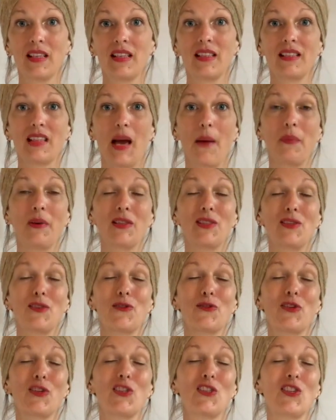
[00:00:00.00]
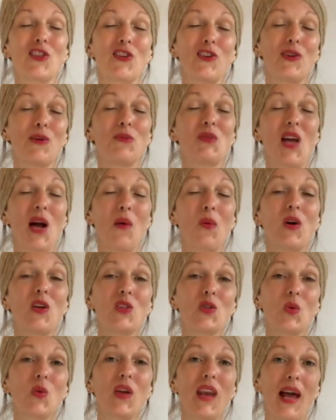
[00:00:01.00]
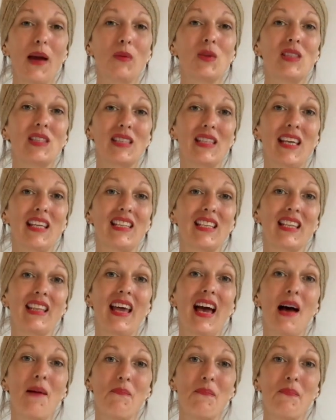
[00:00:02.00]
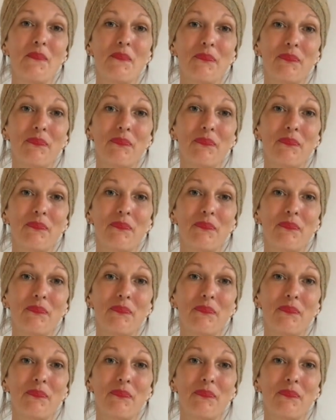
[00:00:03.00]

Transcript: Tapping to the front of the ribs. I wonder what I would say to them.